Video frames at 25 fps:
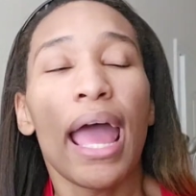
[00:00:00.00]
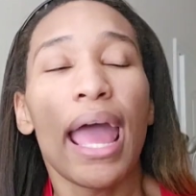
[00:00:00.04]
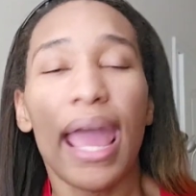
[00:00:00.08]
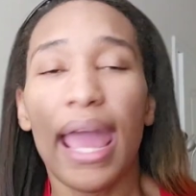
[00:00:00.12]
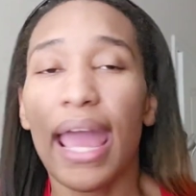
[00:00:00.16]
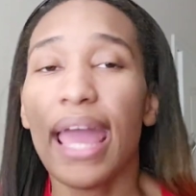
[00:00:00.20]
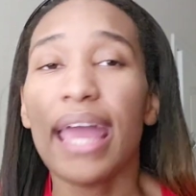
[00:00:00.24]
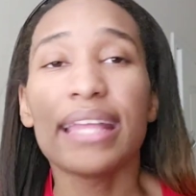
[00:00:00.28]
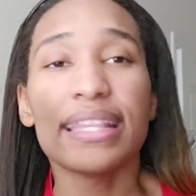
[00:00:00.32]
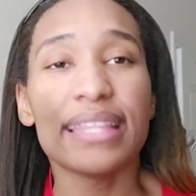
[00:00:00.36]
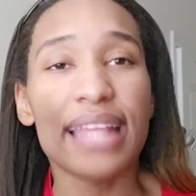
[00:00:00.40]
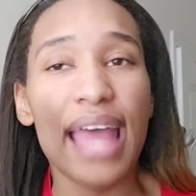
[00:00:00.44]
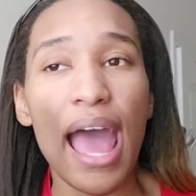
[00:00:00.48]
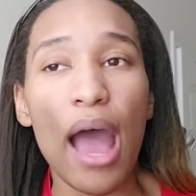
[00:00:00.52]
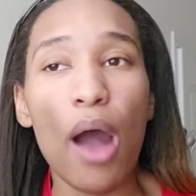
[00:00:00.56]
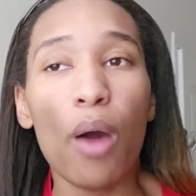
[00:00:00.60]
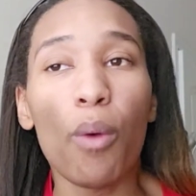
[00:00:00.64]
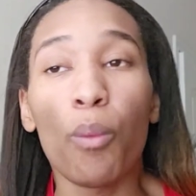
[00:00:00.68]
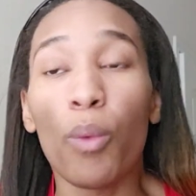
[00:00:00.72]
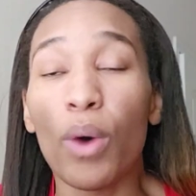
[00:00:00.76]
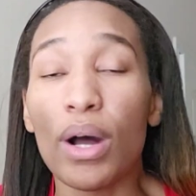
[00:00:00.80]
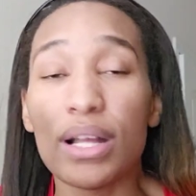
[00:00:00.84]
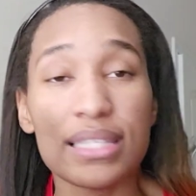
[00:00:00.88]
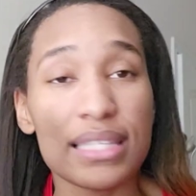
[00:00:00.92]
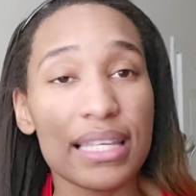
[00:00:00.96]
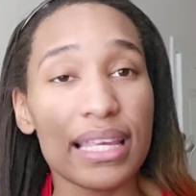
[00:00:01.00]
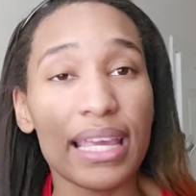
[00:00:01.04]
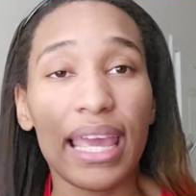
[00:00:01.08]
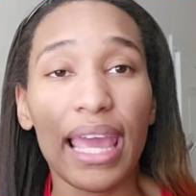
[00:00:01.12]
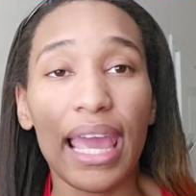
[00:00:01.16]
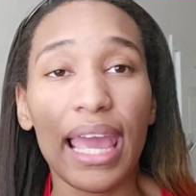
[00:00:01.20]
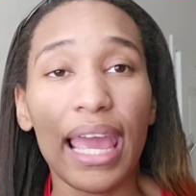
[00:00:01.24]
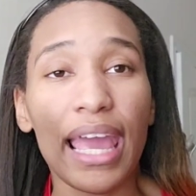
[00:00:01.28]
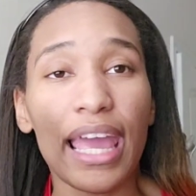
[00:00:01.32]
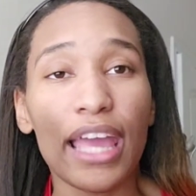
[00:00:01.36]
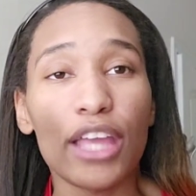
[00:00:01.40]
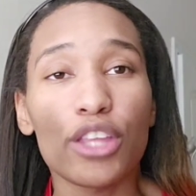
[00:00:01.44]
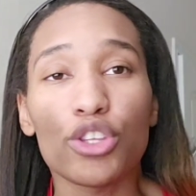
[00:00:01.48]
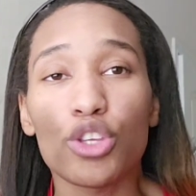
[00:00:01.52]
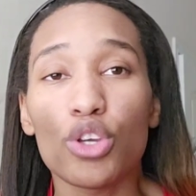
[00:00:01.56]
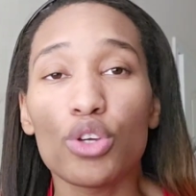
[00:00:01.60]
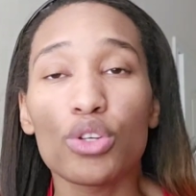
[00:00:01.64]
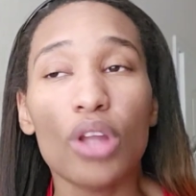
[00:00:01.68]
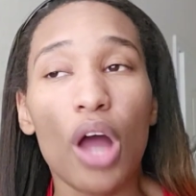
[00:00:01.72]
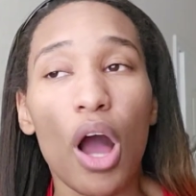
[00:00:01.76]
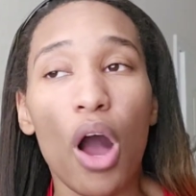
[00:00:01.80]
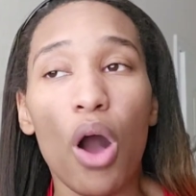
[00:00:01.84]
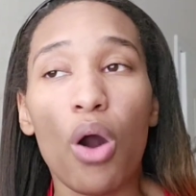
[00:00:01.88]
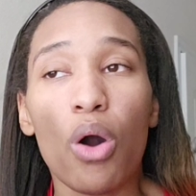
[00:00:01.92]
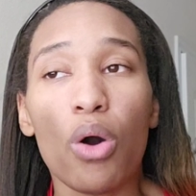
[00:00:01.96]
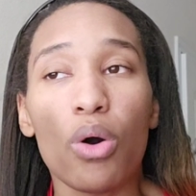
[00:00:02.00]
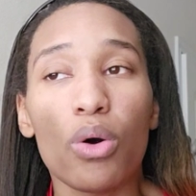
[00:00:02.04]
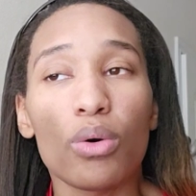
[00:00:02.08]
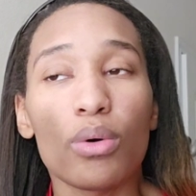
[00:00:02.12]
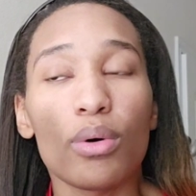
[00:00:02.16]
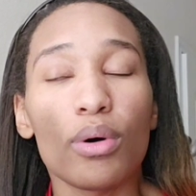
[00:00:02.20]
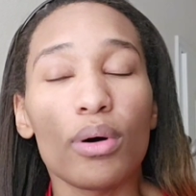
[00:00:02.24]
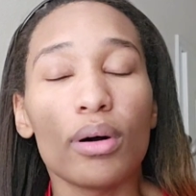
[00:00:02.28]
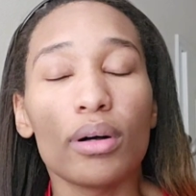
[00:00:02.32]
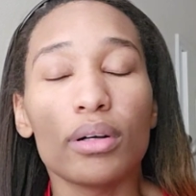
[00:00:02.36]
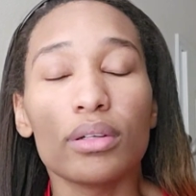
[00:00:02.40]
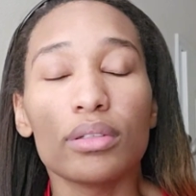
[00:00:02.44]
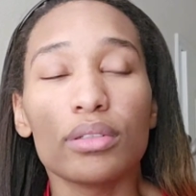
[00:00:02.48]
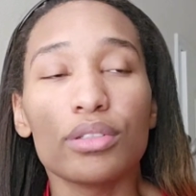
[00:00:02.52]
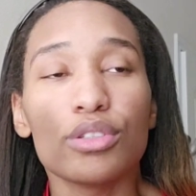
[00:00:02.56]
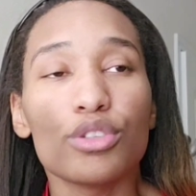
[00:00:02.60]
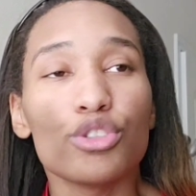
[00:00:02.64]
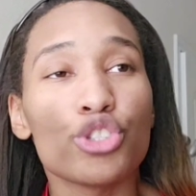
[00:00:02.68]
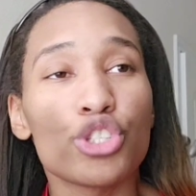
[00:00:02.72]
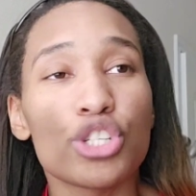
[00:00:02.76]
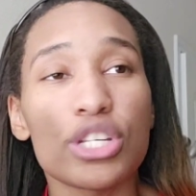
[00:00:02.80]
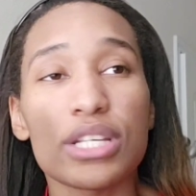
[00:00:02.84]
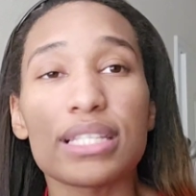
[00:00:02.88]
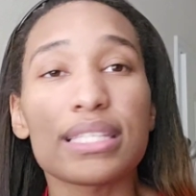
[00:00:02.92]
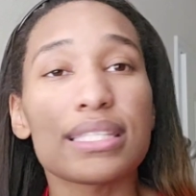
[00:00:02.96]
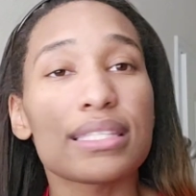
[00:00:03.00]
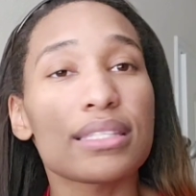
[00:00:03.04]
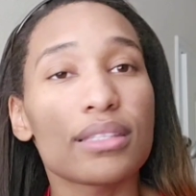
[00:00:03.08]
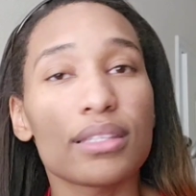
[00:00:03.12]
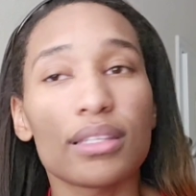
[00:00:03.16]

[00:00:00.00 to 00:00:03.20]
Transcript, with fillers: In that, once again, you know, just